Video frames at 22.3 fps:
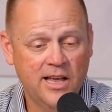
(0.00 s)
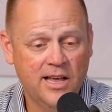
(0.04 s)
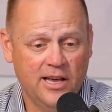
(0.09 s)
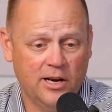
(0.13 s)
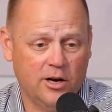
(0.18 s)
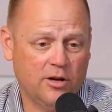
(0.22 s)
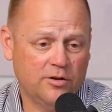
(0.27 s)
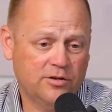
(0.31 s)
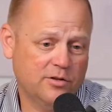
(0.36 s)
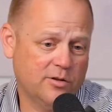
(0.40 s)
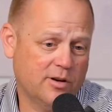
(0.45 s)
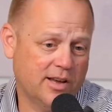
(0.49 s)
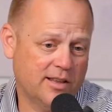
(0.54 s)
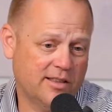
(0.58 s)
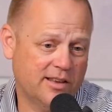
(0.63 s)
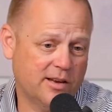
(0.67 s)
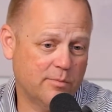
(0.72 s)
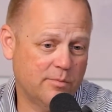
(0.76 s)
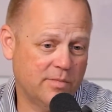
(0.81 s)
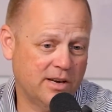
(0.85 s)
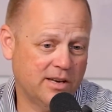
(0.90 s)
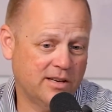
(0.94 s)
It also, I
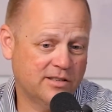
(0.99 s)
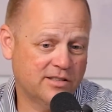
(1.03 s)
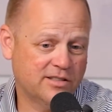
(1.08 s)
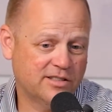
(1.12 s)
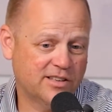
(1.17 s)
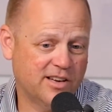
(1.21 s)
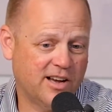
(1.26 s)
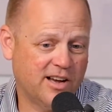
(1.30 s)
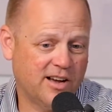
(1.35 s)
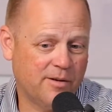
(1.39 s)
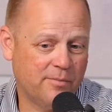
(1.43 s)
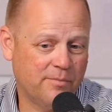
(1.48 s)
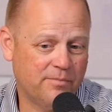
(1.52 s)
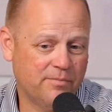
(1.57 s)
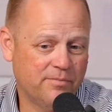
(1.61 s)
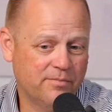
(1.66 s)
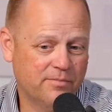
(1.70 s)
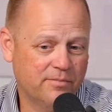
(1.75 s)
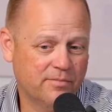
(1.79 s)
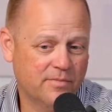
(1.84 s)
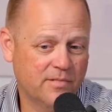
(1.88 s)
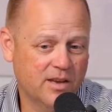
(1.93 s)
think, means,
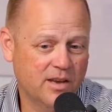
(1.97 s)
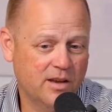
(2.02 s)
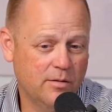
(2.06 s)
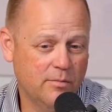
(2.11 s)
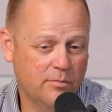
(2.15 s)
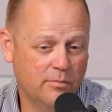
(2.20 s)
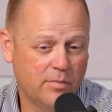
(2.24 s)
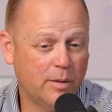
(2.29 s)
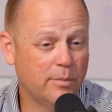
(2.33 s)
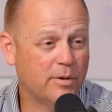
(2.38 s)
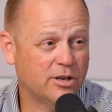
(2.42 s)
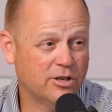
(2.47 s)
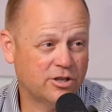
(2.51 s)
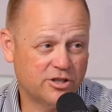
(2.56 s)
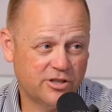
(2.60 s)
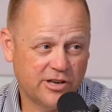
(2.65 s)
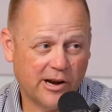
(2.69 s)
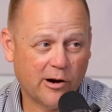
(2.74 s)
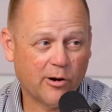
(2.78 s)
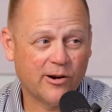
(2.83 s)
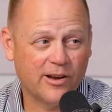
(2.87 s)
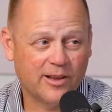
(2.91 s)
maybe
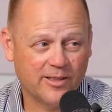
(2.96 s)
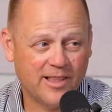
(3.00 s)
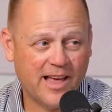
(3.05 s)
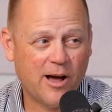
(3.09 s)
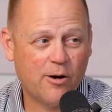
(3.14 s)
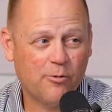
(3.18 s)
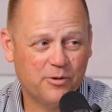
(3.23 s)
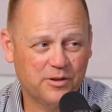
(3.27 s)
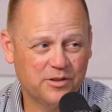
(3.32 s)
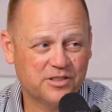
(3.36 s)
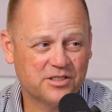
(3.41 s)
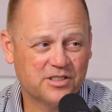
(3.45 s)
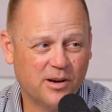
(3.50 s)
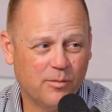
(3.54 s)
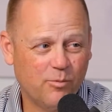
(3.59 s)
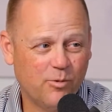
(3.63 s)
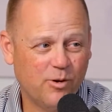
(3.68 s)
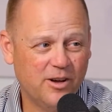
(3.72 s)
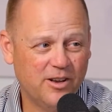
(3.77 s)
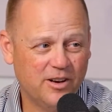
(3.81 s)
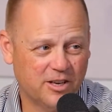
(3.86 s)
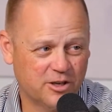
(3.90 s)
sharing that with
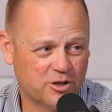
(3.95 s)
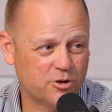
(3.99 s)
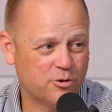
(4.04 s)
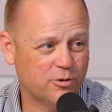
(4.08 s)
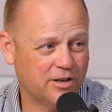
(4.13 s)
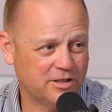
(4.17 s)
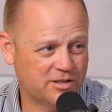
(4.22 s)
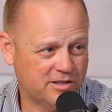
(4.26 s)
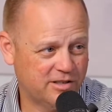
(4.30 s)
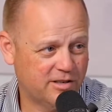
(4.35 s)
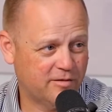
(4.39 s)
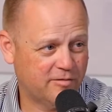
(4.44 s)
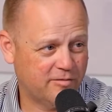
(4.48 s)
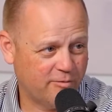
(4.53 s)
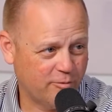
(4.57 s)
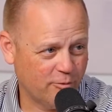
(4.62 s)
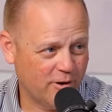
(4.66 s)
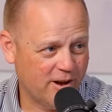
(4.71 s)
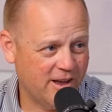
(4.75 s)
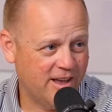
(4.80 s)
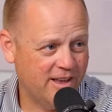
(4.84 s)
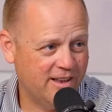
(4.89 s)
someone, a trusted
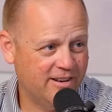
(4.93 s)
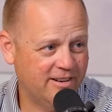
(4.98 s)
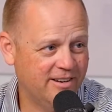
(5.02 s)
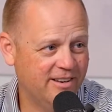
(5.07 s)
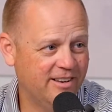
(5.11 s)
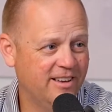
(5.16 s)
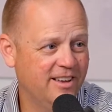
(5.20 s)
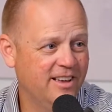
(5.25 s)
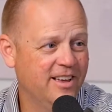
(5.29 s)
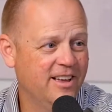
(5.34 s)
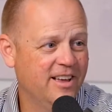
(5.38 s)
friend,